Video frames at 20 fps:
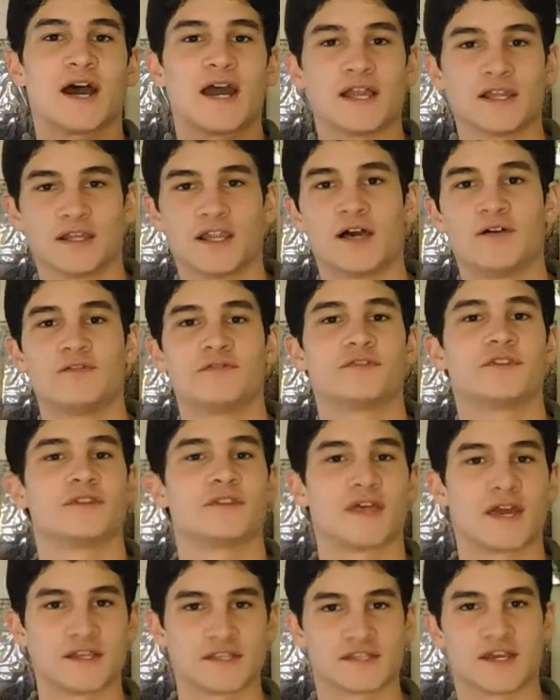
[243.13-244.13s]
I loved
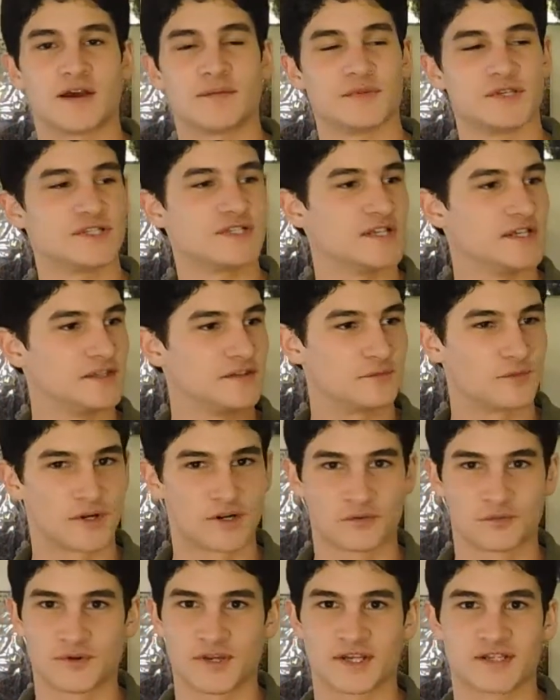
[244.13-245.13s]
that zombie scene where
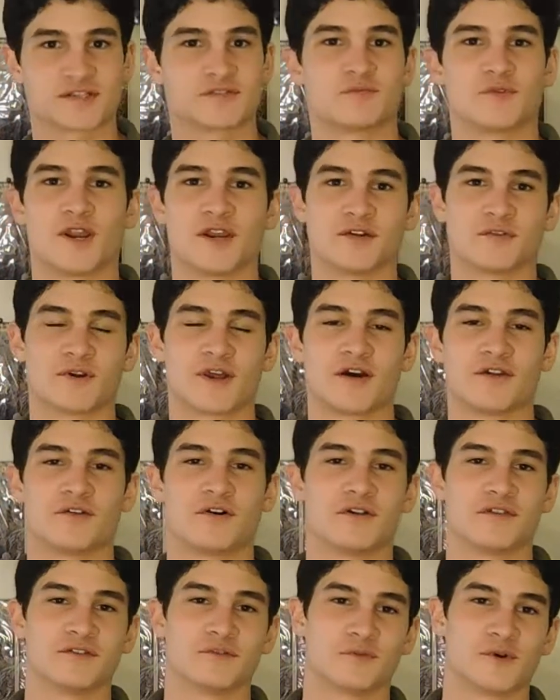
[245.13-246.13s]
Rick's running around
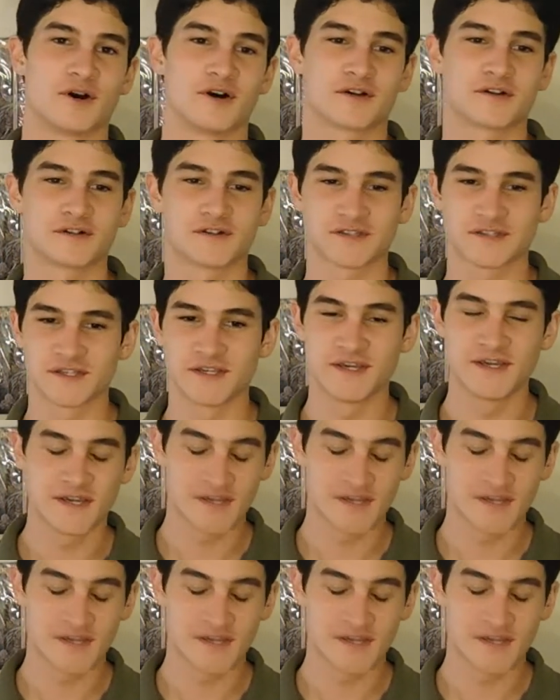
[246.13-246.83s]
all the walkers.